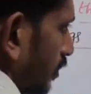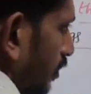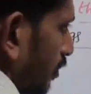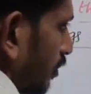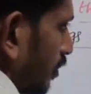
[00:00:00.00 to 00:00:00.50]

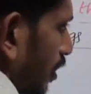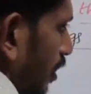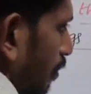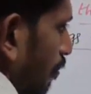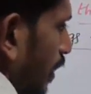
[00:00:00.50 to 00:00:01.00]
So
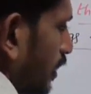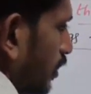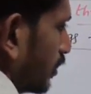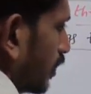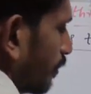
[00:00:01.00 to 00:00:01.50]

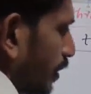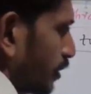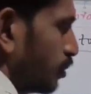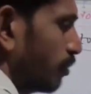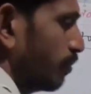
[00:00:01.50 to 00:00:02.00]
bulged
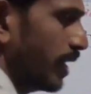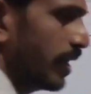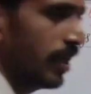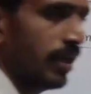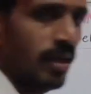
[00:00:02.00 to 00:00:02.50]
surface should
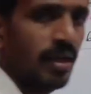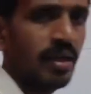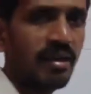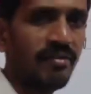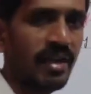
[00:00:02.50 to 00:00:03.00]
be
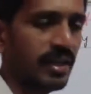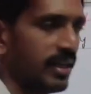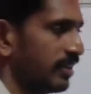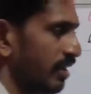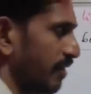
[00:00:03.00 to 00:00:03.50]

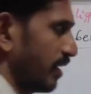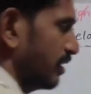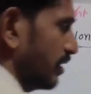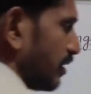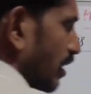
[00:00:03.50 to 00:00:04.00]
reflecting surface.
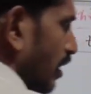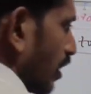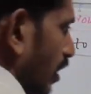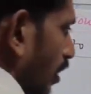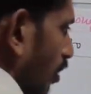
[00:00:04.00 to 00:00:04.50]
This is a
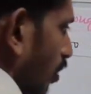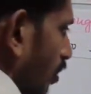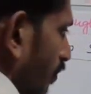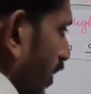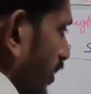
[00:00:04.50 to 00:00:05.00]

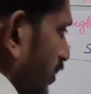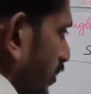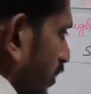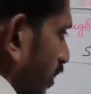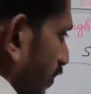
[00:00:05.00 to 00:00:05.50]
convex
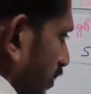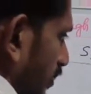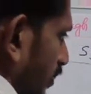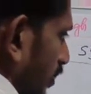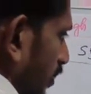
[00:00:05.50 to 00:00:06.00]

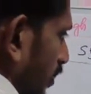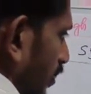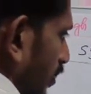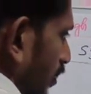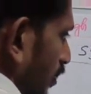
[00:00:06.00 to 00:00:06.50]
surface.
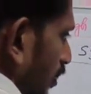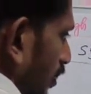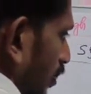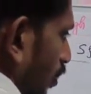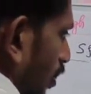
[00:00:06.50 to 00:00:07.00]

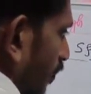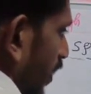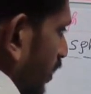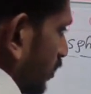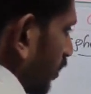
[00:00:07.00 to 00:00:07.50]

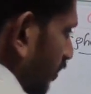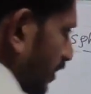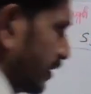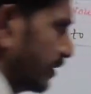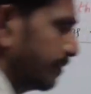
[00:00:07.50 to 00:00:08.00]
Convex
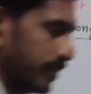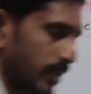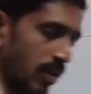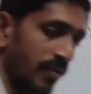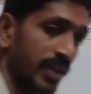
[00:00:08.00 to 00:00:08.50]
surface.
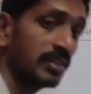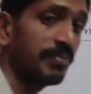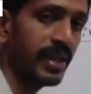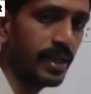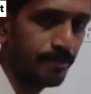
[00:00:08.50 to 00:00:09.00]
Convex
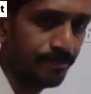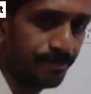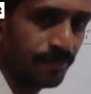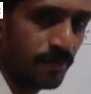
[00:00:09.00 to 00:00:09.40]
mirror.